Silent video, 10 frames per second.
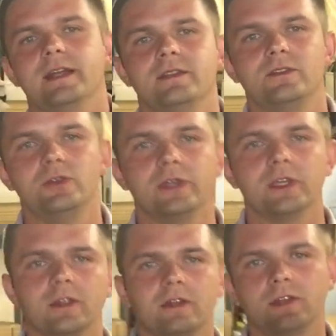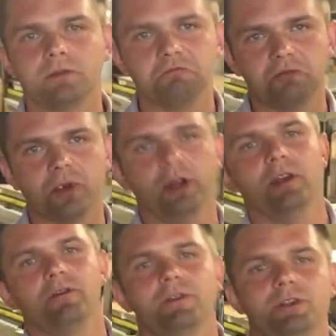that's doing it pretty
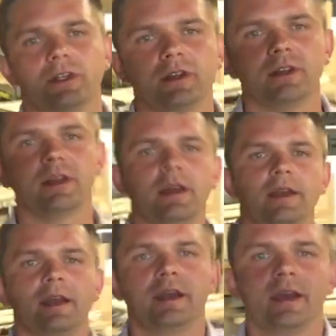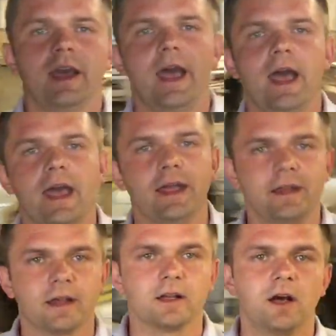efficient and
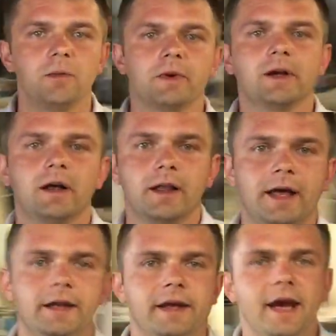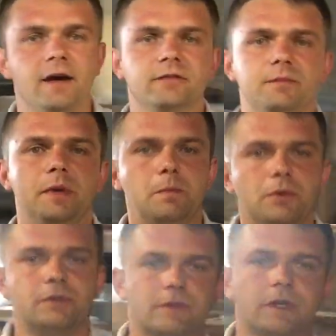economical, and they have the
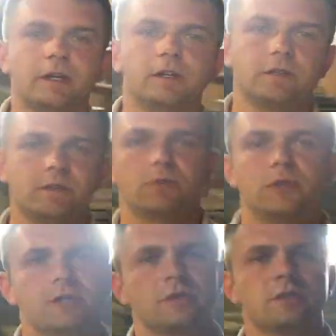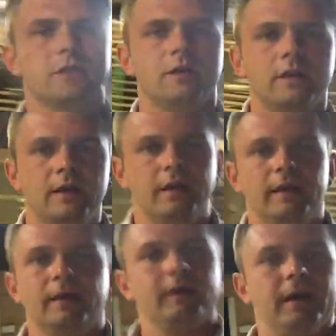people skills, which is,
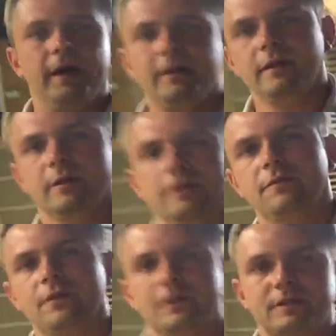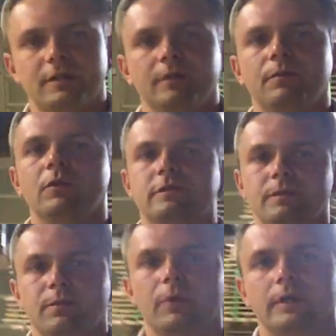I think, the first most
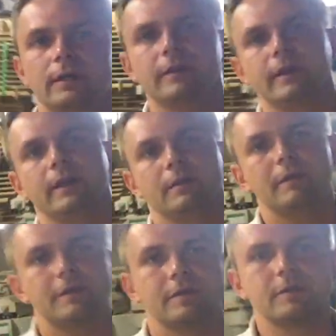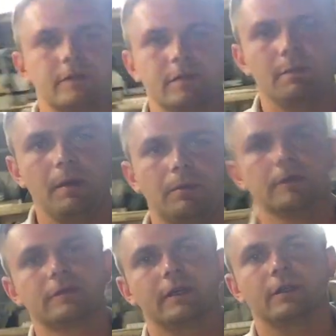important thing in business is the people
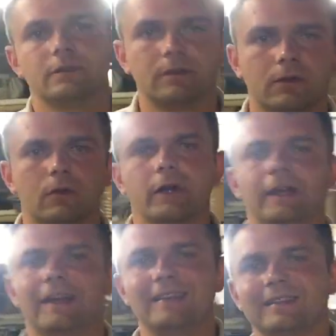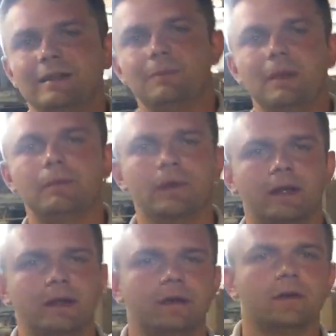skills, organizing the people
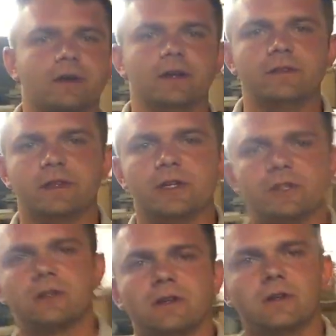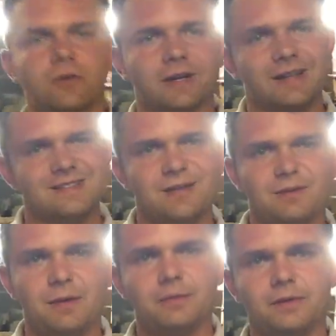and organizing the
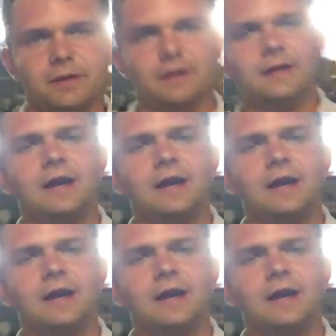people,